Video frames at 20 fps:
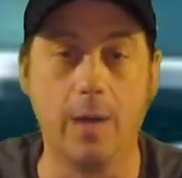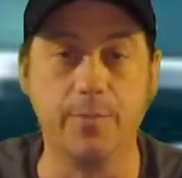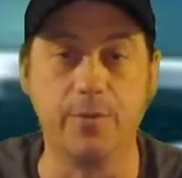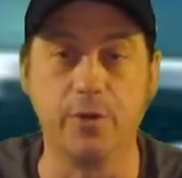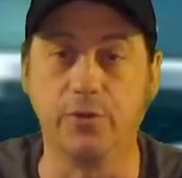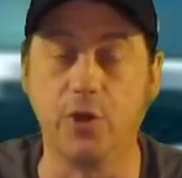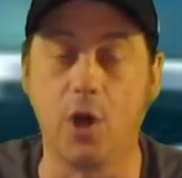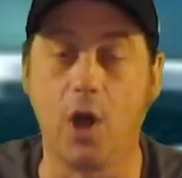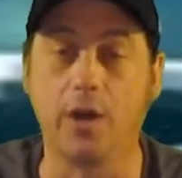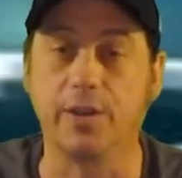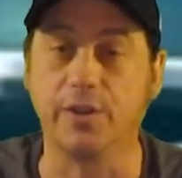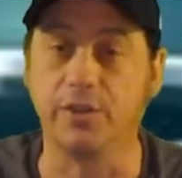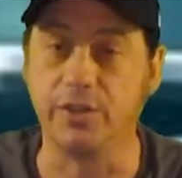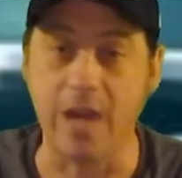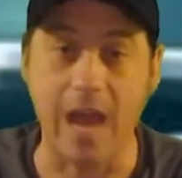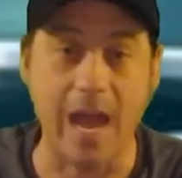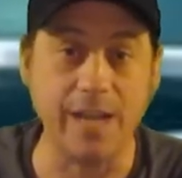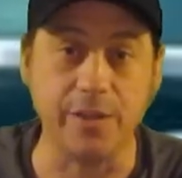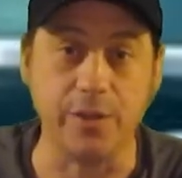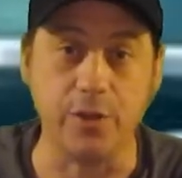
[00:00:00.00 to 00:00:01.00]
Your dog is
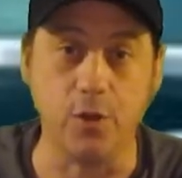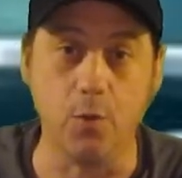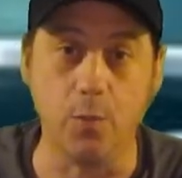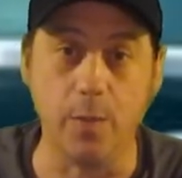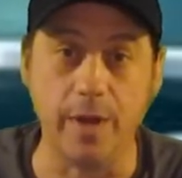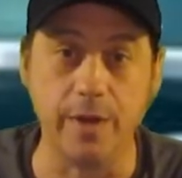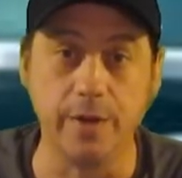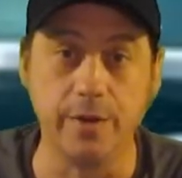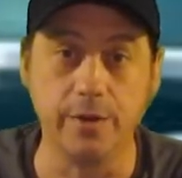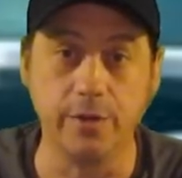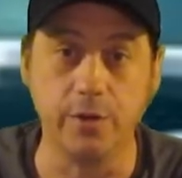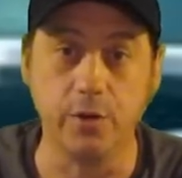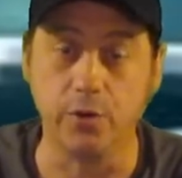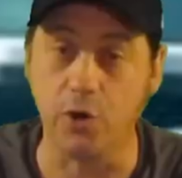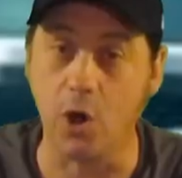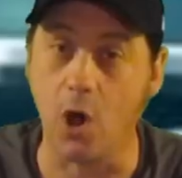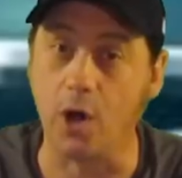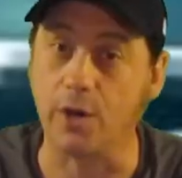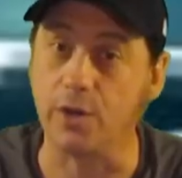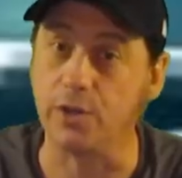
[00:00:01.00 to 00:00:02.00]
not human. Your
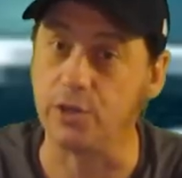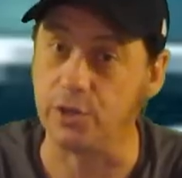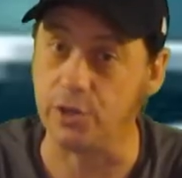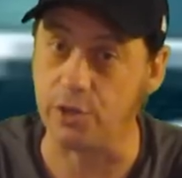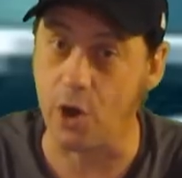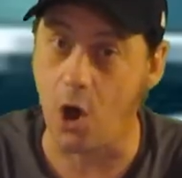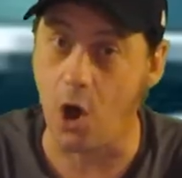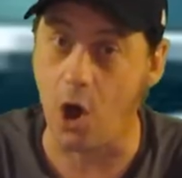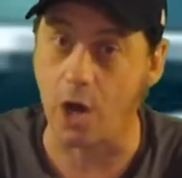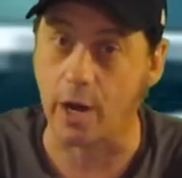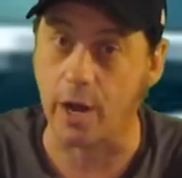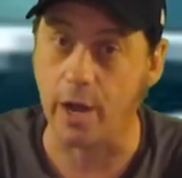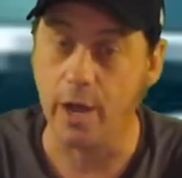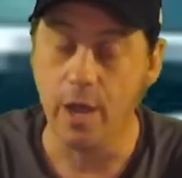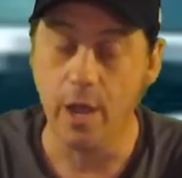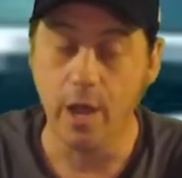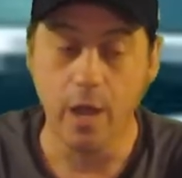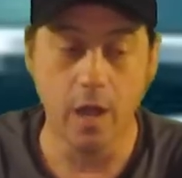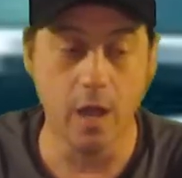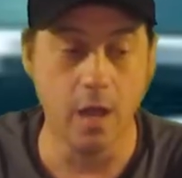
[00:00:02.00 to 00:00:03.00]
dog is a dog.
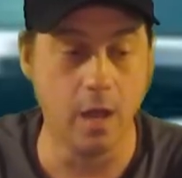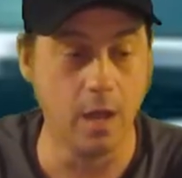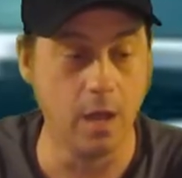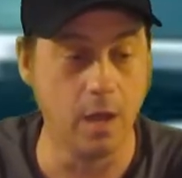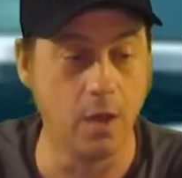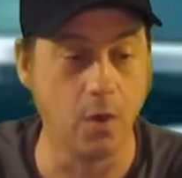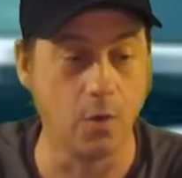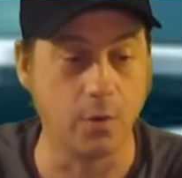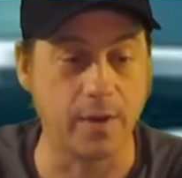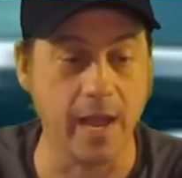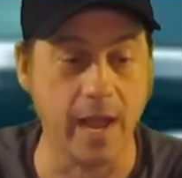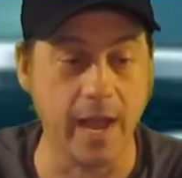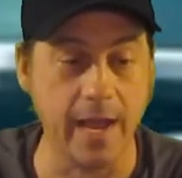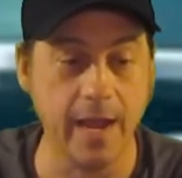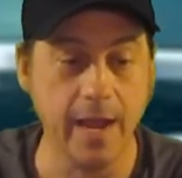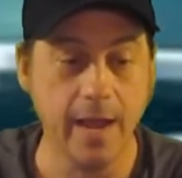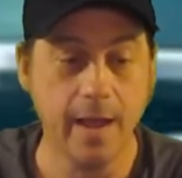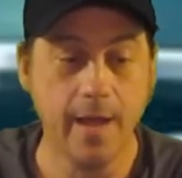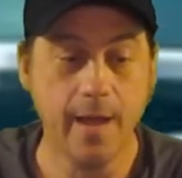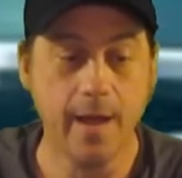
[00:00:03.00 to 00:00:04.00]

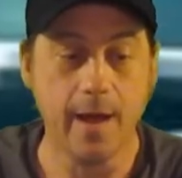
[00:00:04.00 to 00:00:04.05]
Okay?